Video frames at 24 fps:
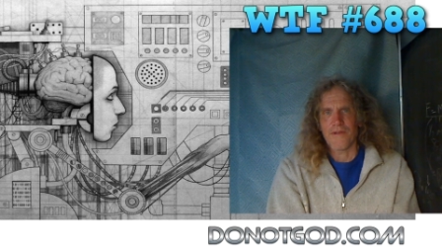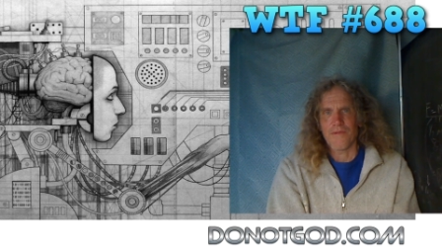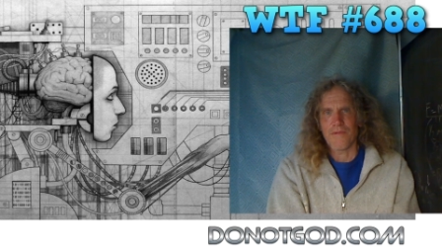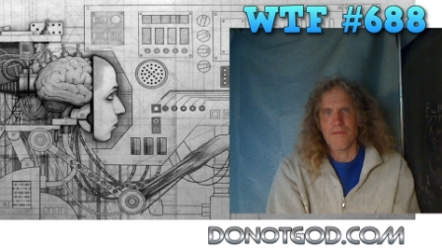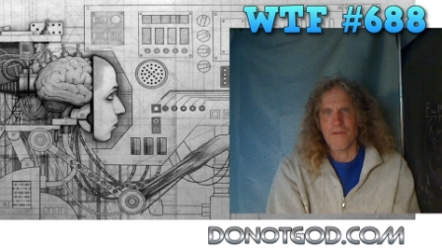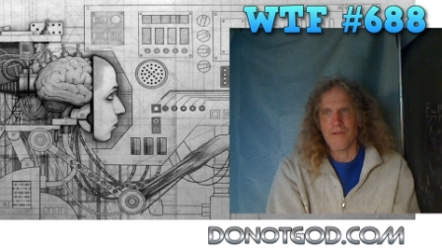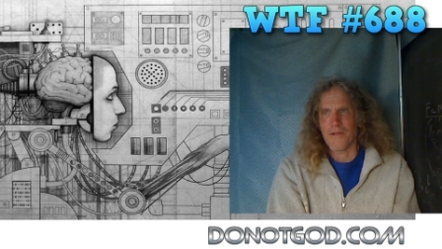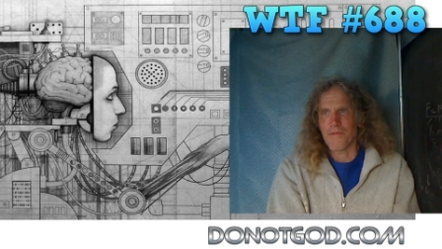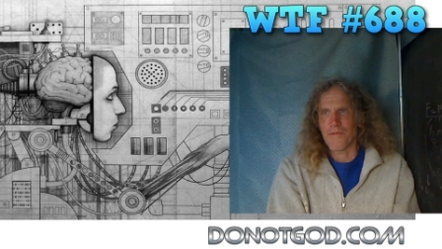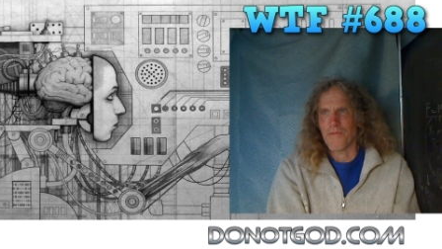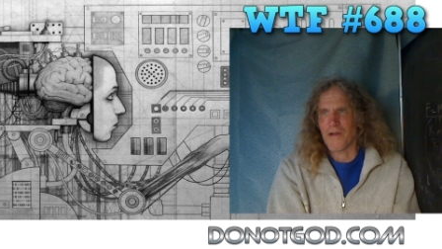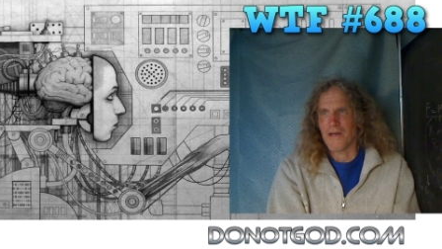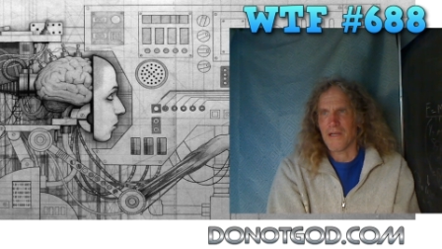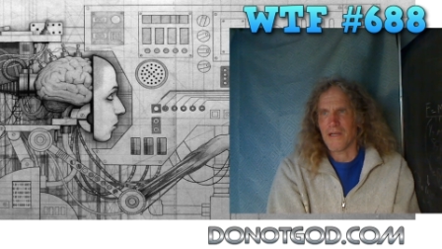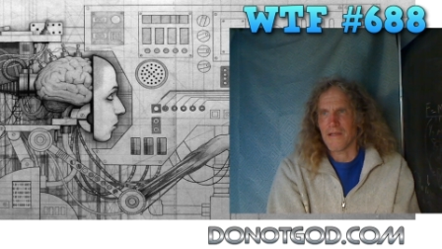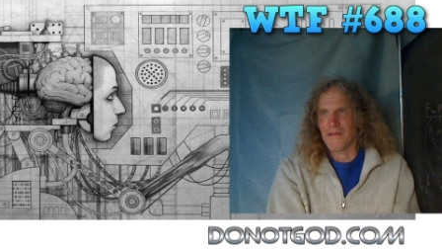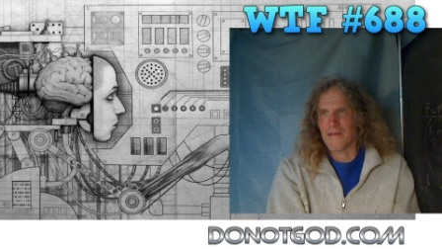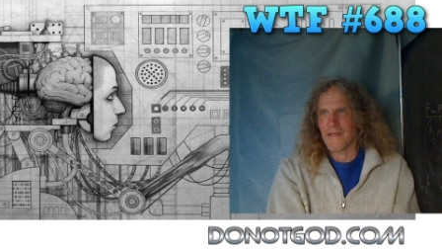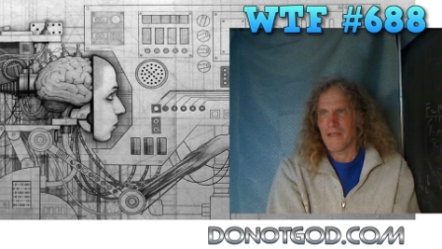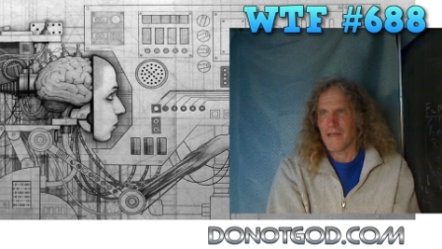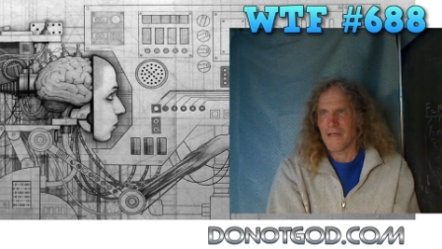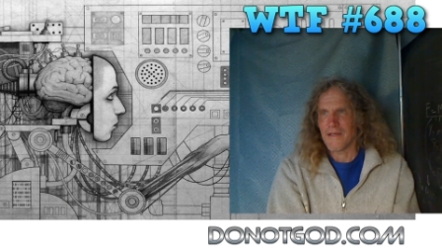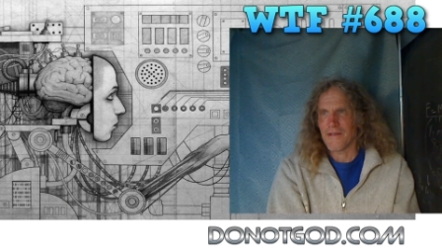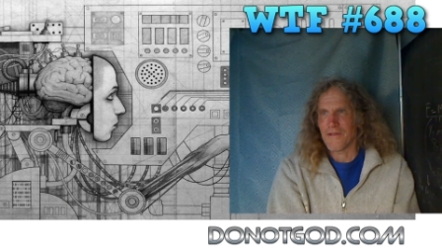If you really want
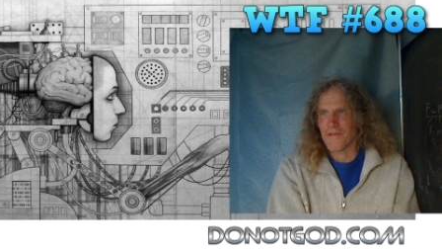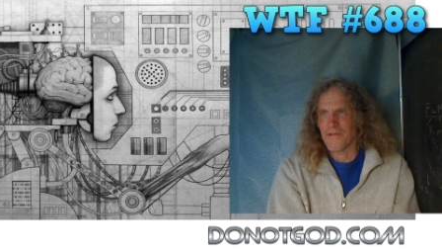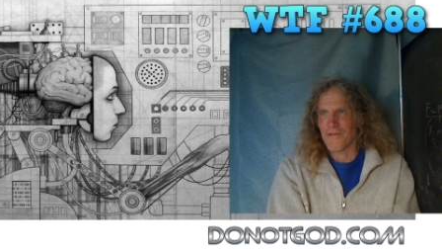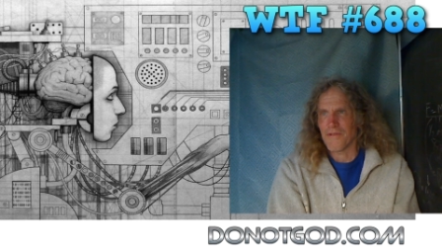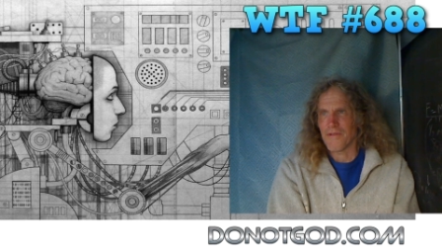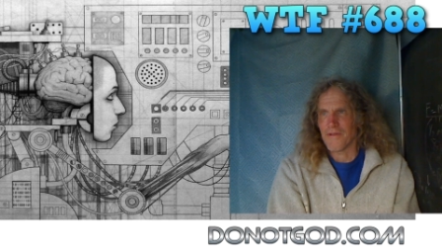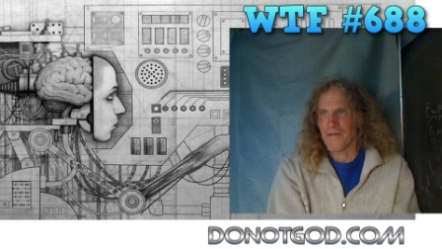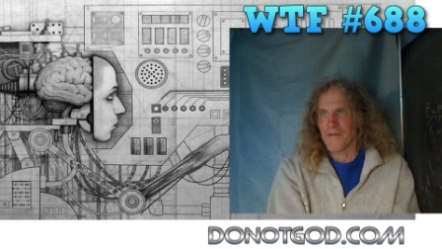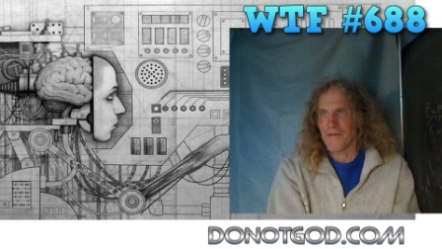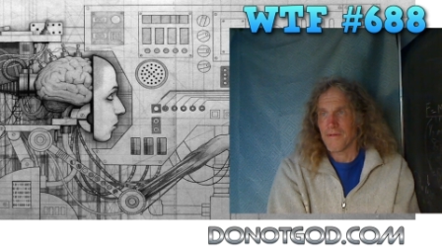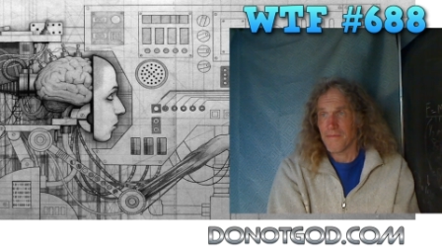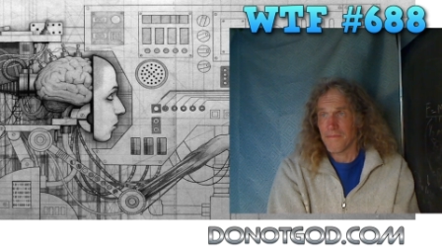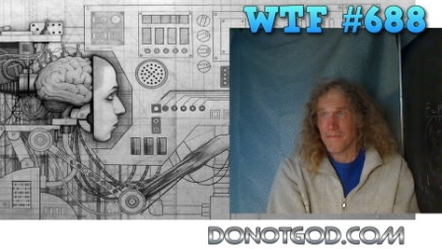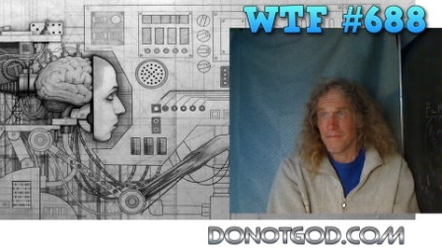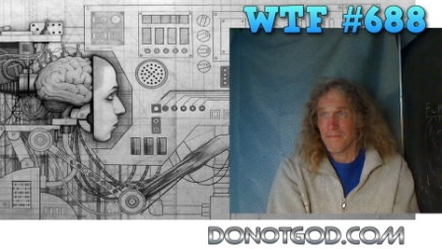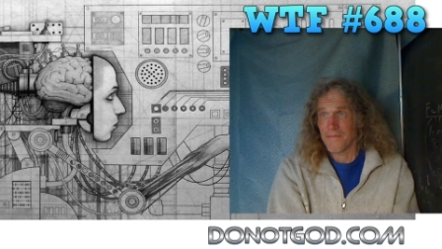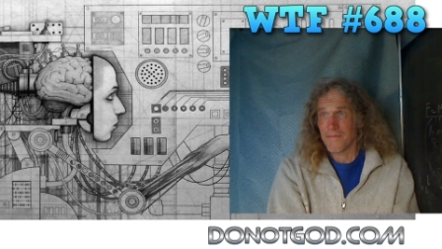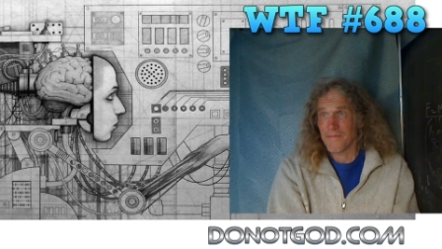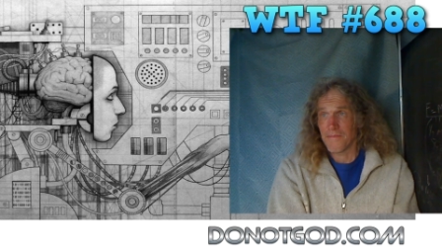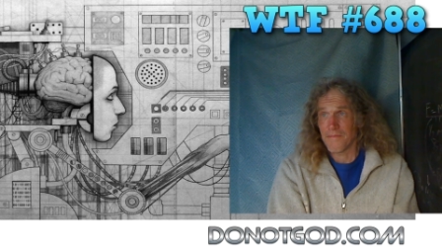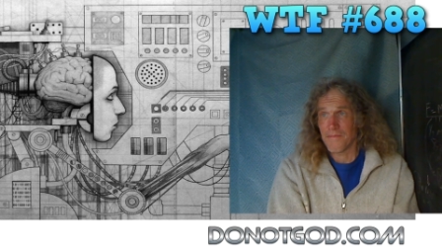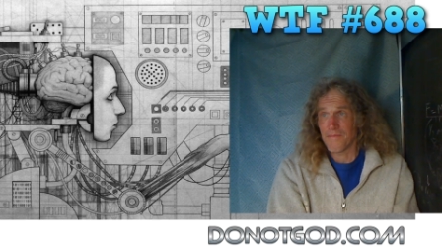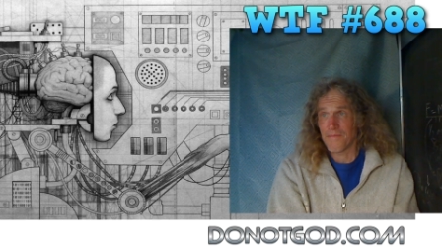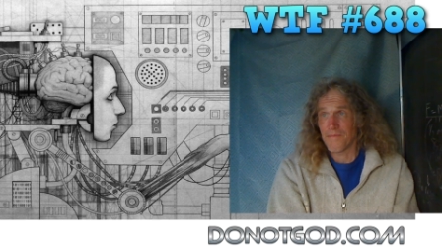to get into the
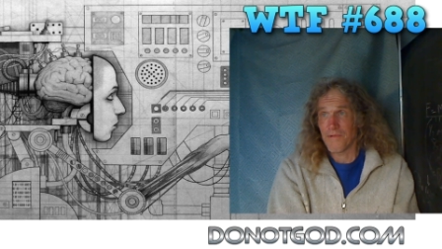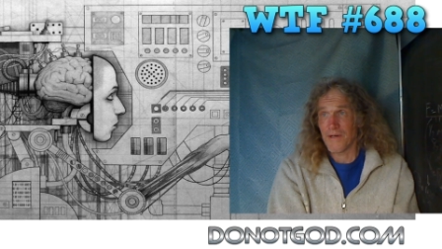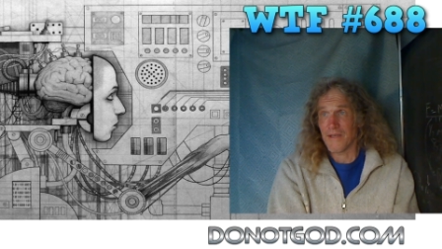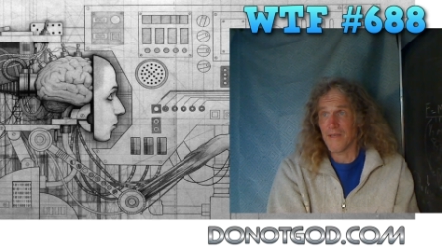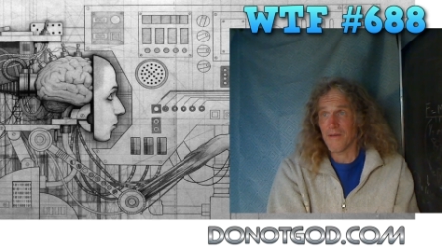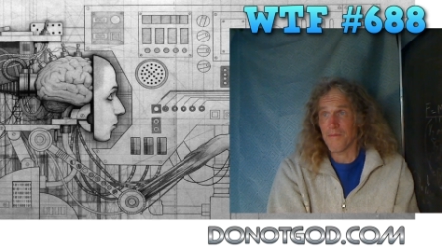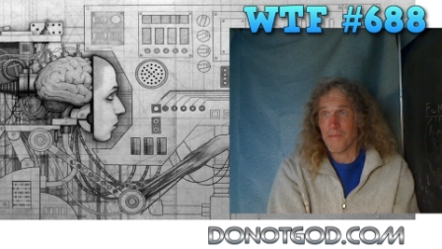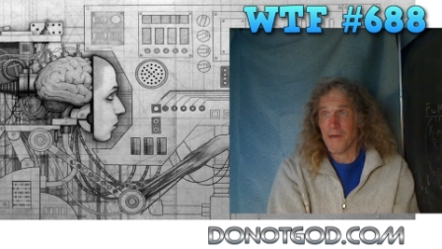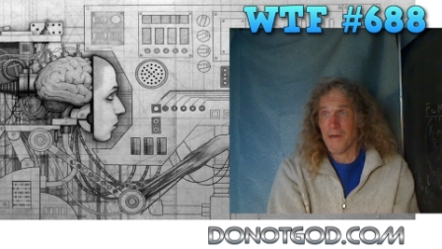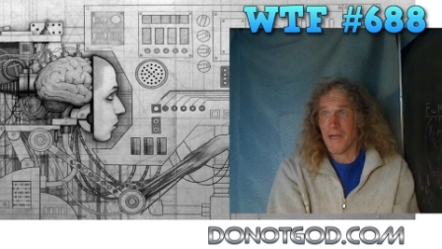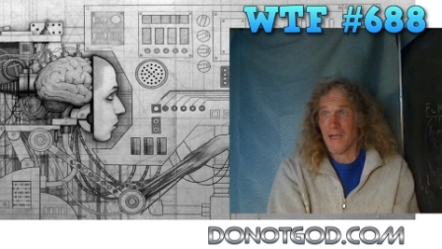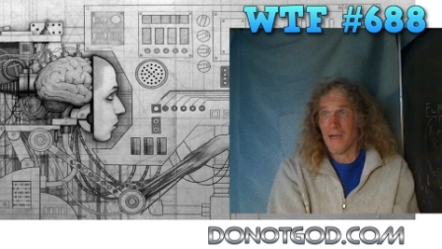real